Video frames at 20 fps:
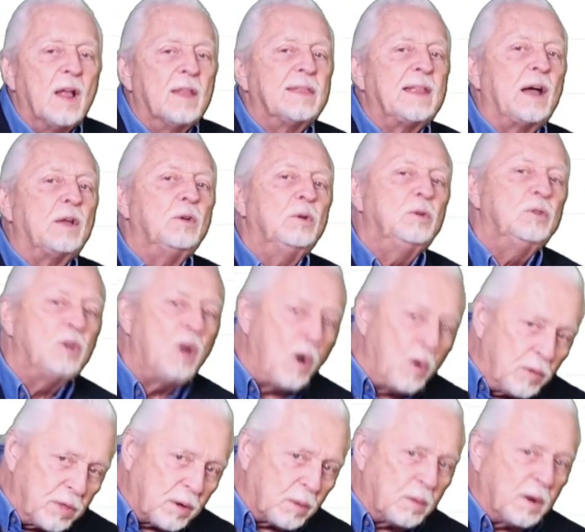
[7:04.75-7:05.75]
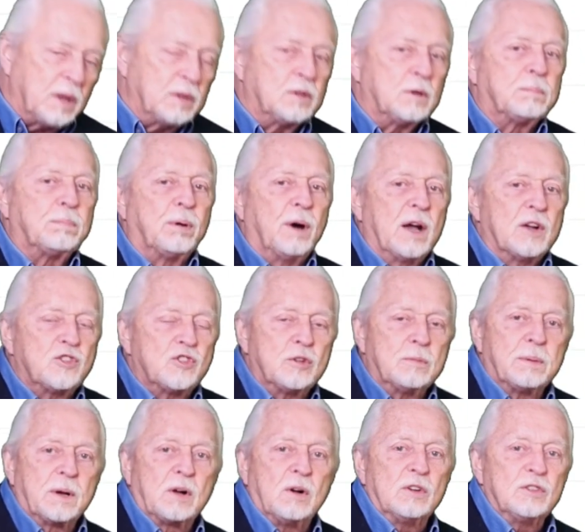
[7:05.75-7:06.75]
Now, you know they're under pressure
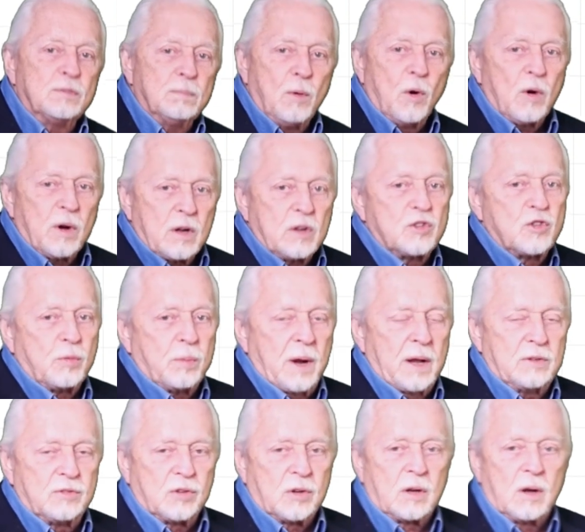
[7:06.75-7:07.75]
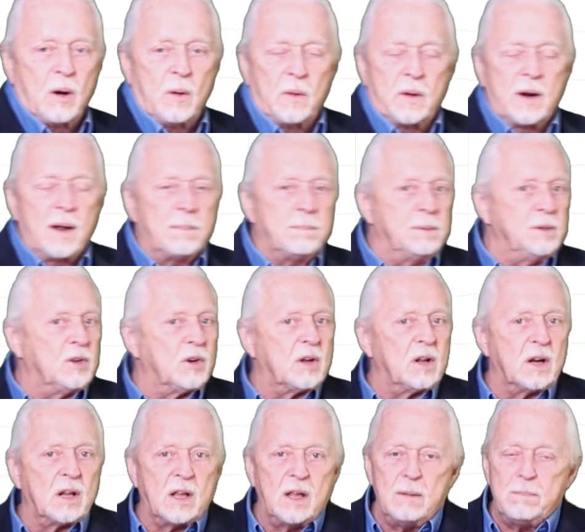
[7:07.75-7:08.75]
because mortgage rates are going up, and you're
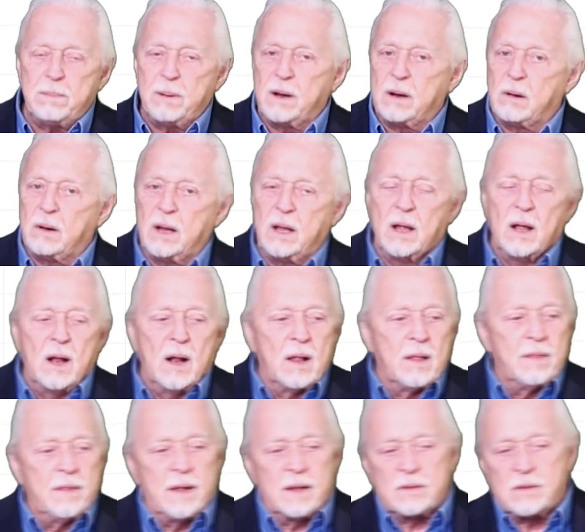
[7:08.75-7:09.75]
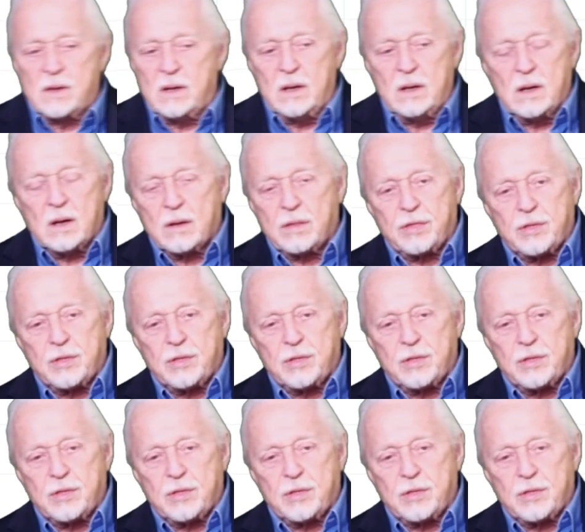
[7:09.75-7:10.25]
going to keep hearing that the uh,